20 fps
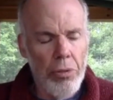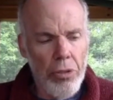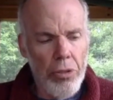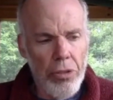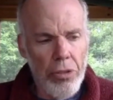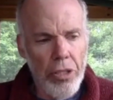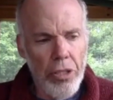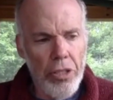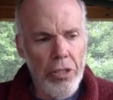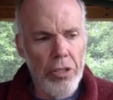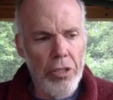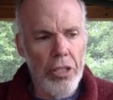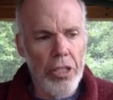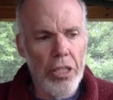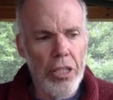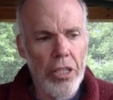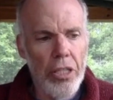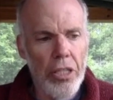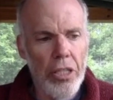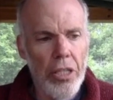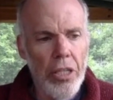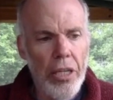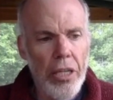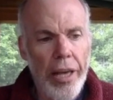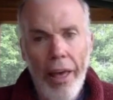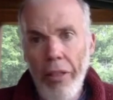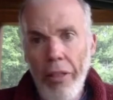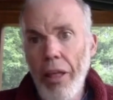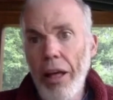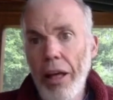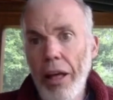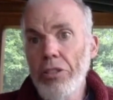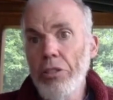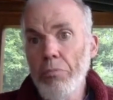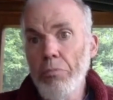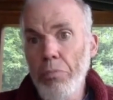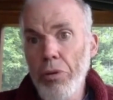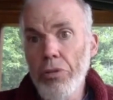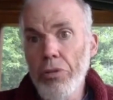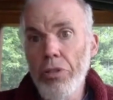politically. And that's
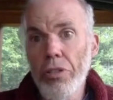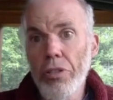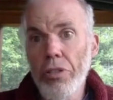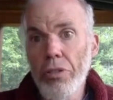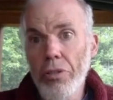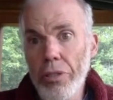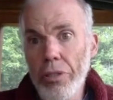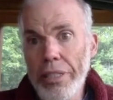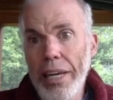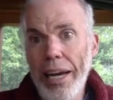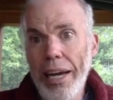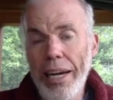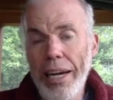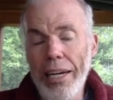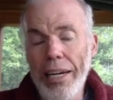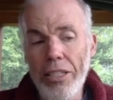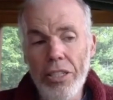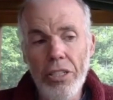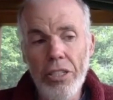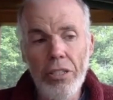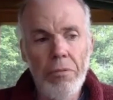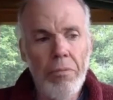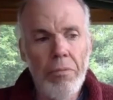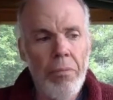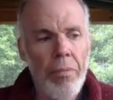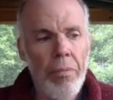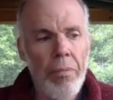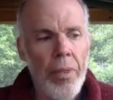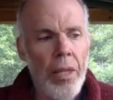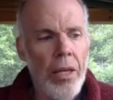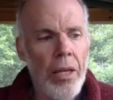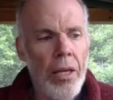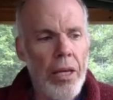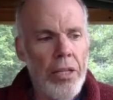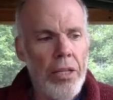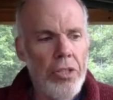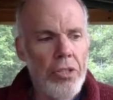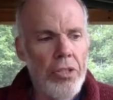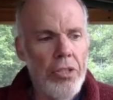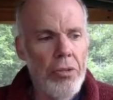a political task.
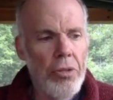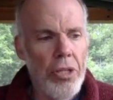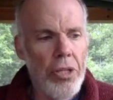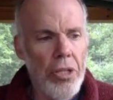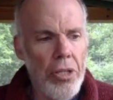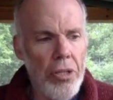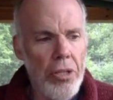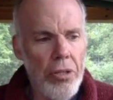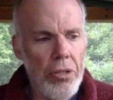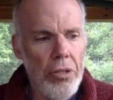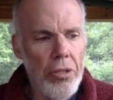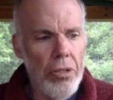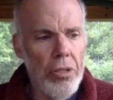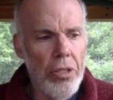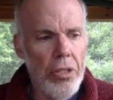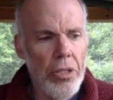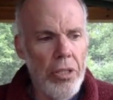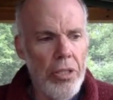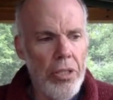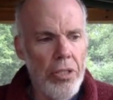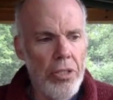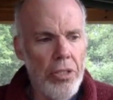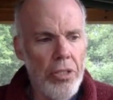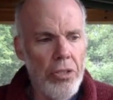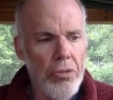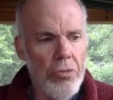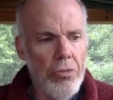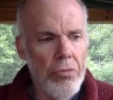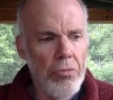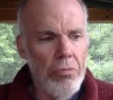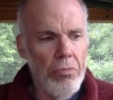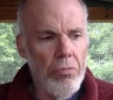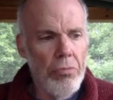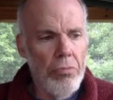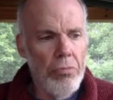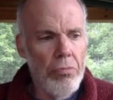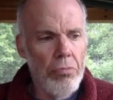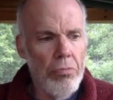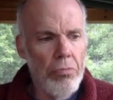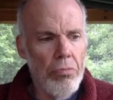And so here it is
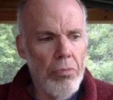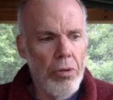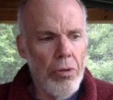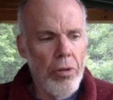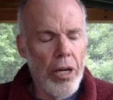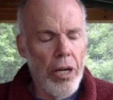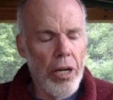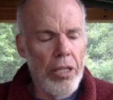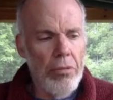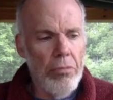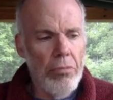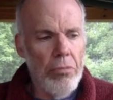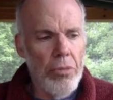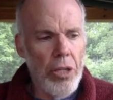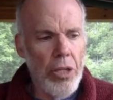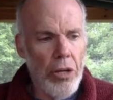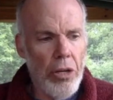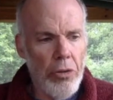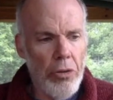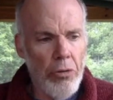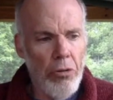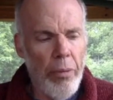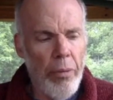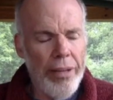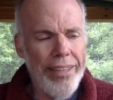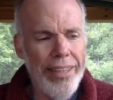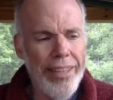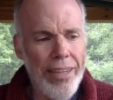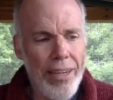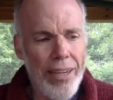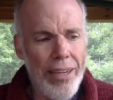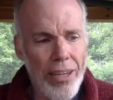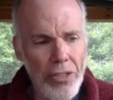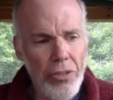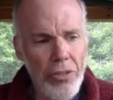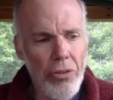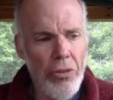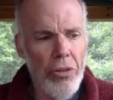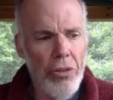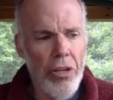where I tell you about the
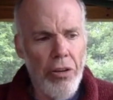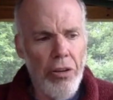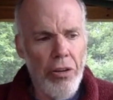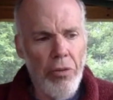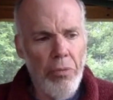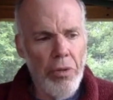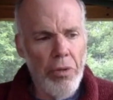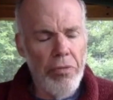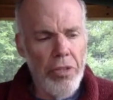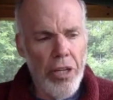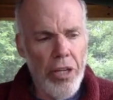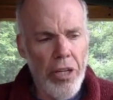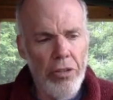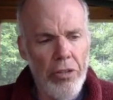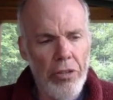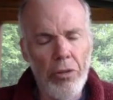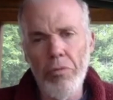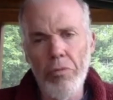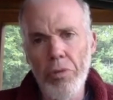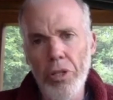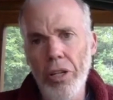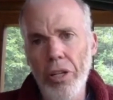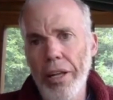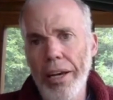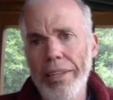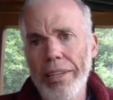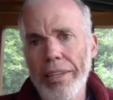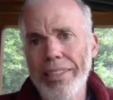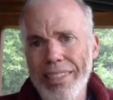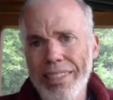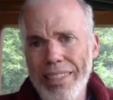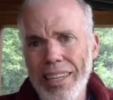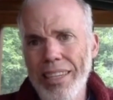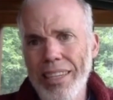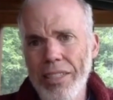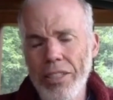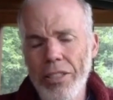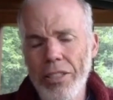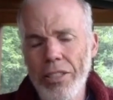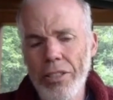other thing we've done over the last
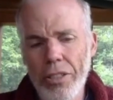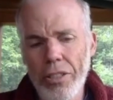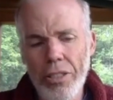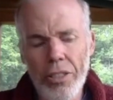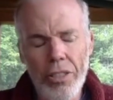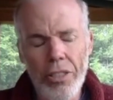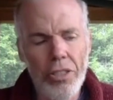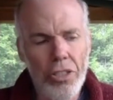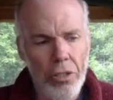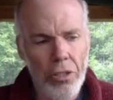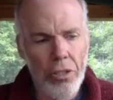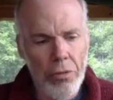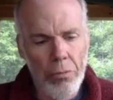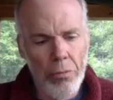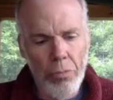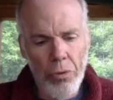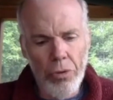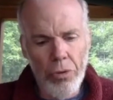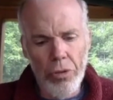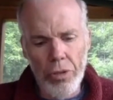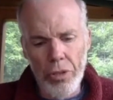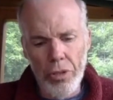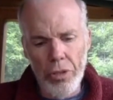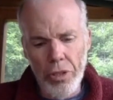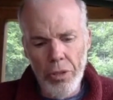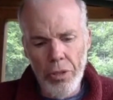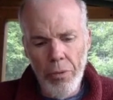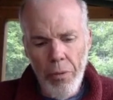10 years that's so important.